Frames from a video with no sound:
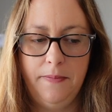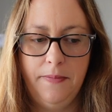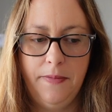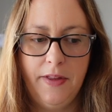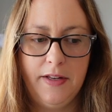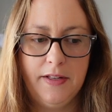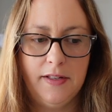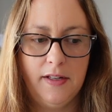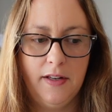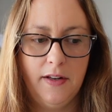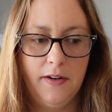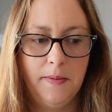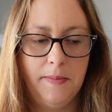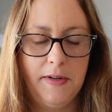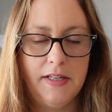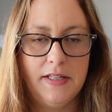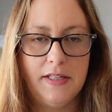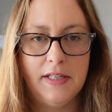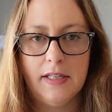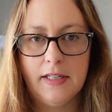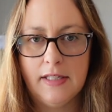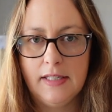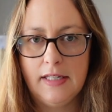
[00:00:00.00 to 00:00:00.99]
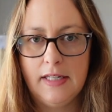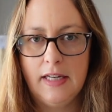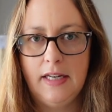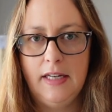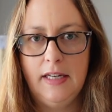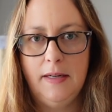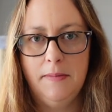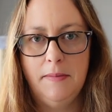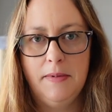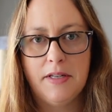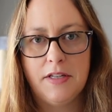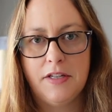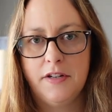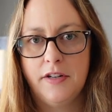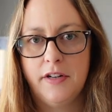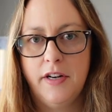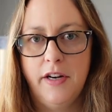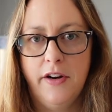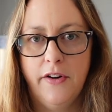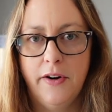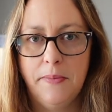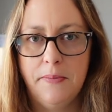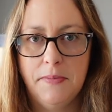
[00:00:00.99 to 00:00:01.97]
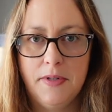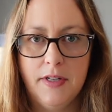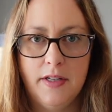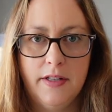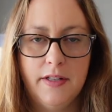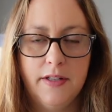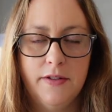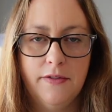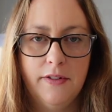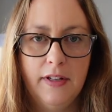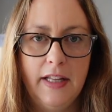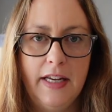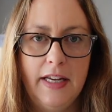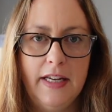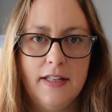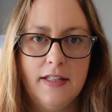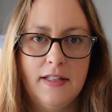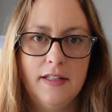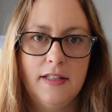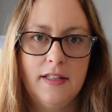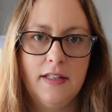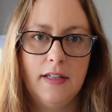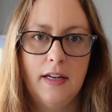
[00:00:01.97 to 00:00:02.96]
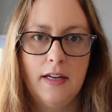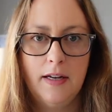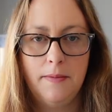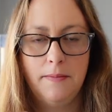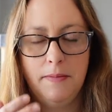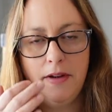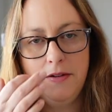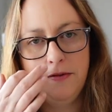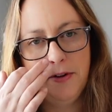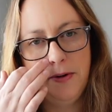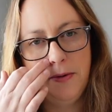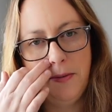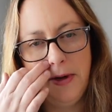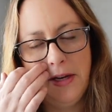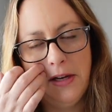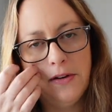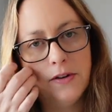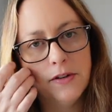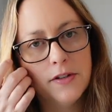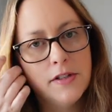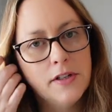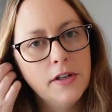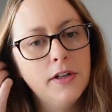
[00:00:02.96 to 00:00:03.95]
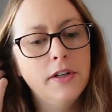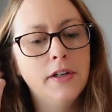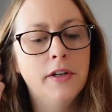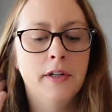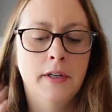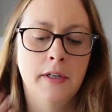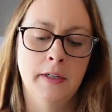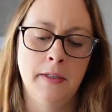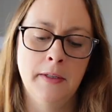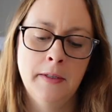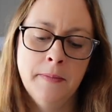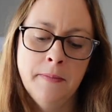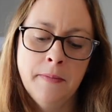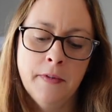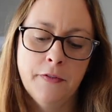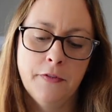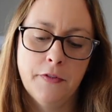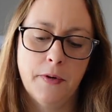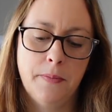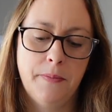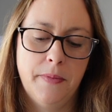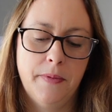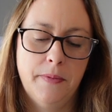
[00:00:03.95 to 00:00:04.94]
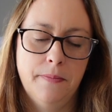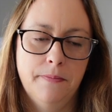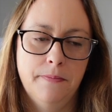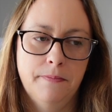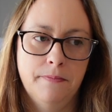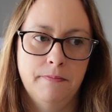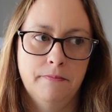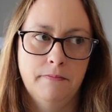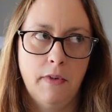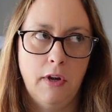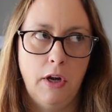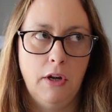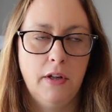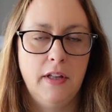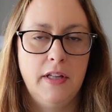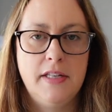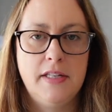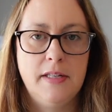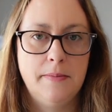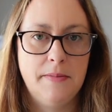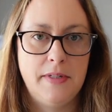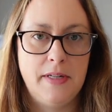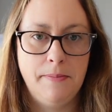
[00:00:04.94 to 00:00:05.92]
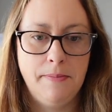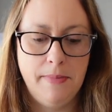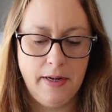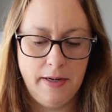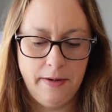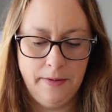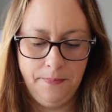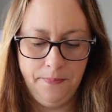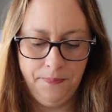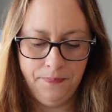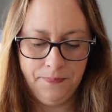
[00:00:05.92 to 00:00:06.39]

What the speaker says: there's going to be 16 mystery cryptids released every week or so from early September.